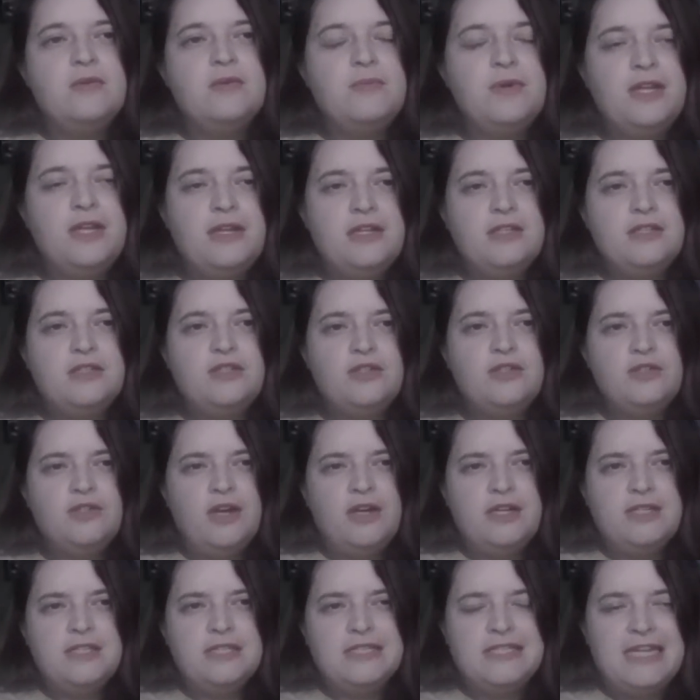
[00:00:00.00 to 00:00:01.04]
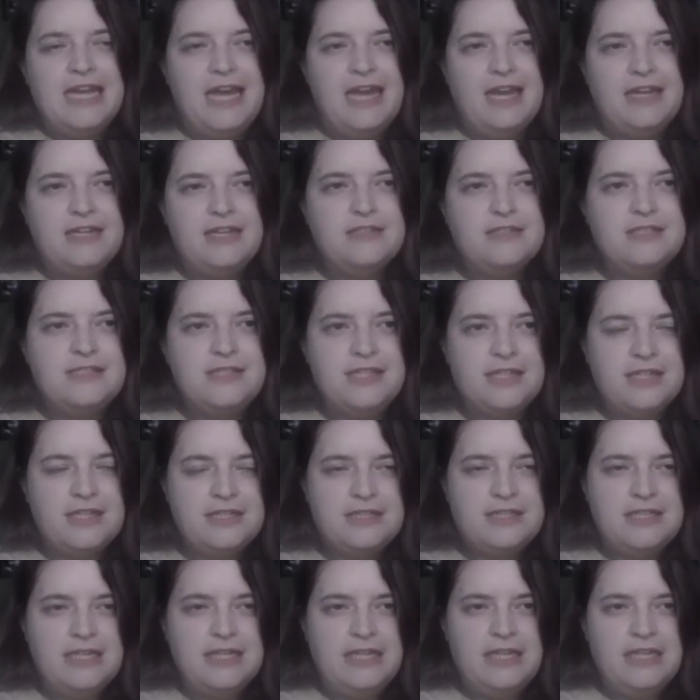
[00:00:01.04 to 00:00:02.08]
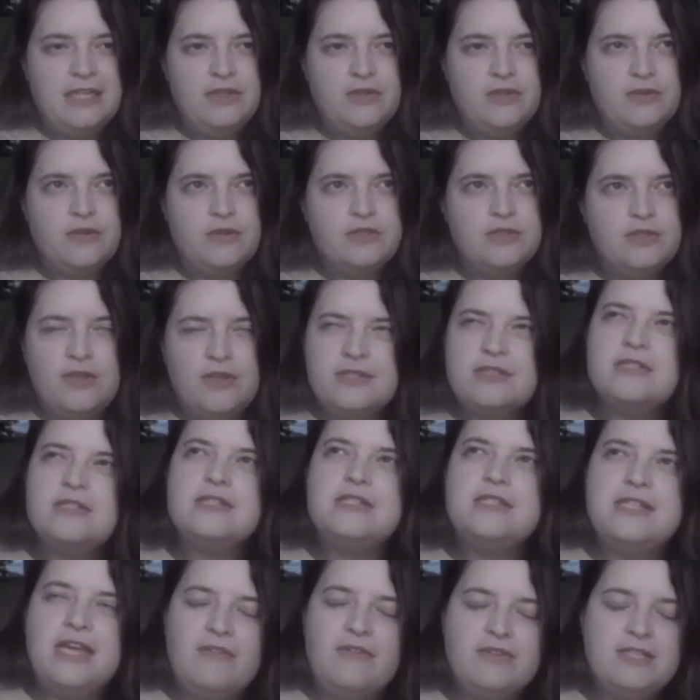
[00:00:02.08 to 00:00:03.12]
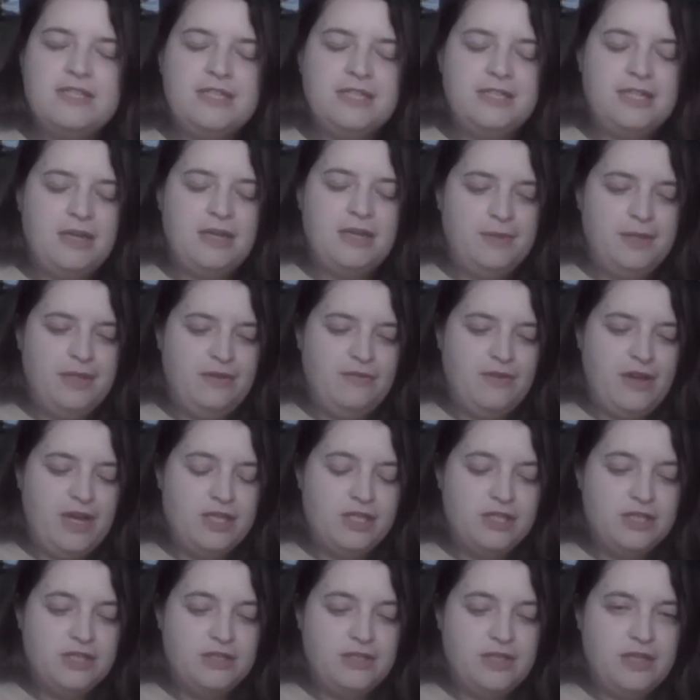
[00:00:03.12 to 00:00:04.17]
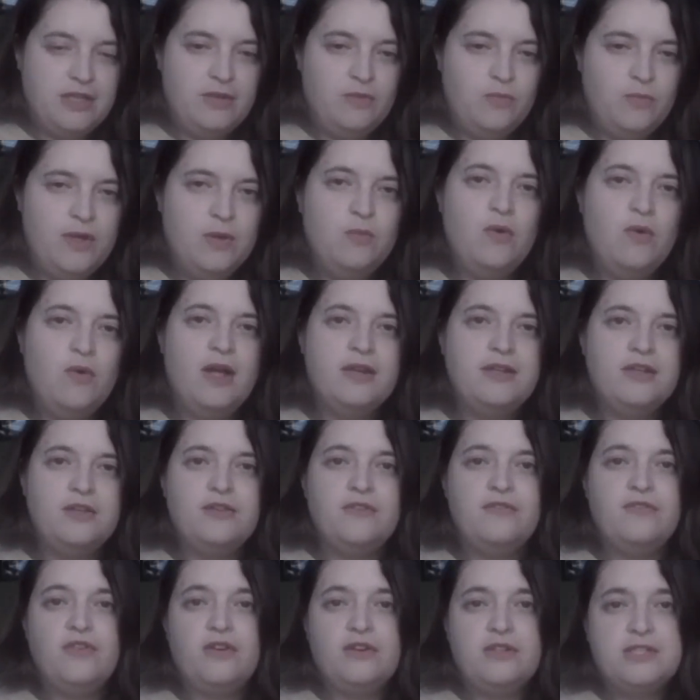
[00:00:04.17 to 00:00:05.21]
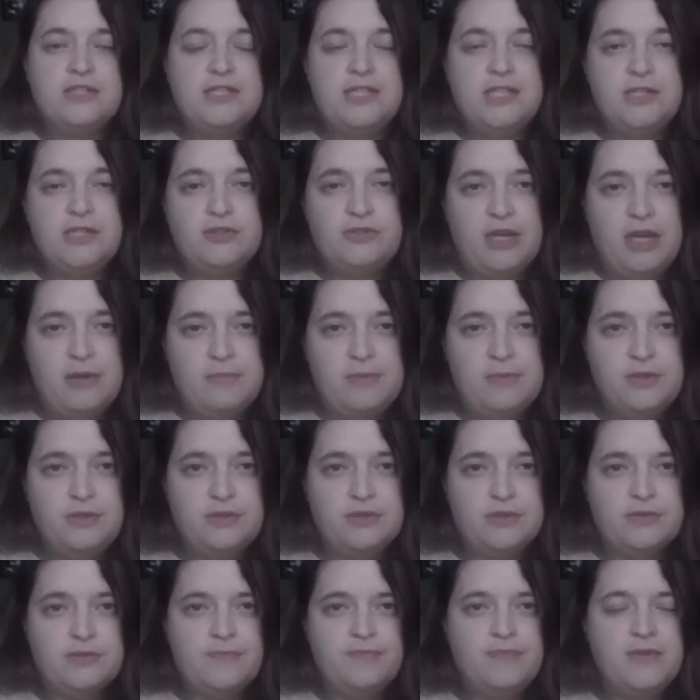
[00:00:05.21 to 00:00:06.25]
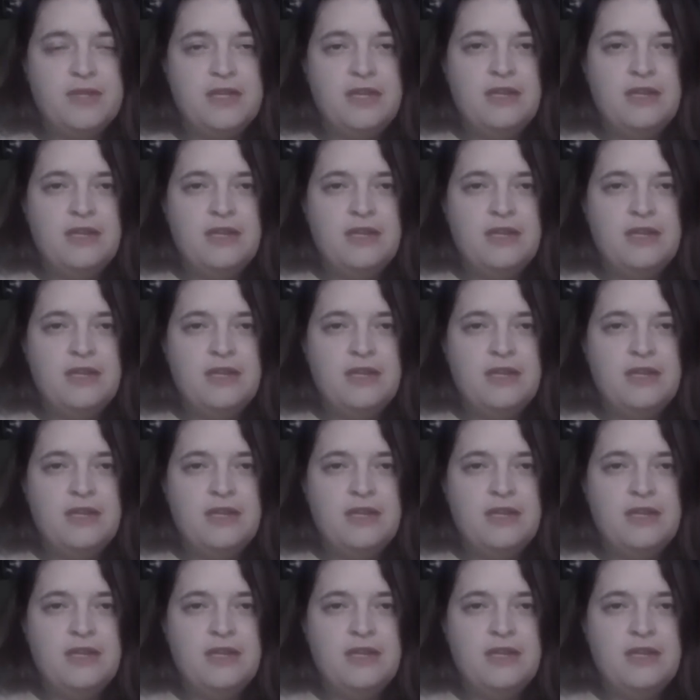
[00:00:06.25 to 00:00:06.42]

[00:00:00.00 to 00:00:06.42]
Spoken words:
But in 2016 or 2017, I believe actually, we won at the first tier tribunal.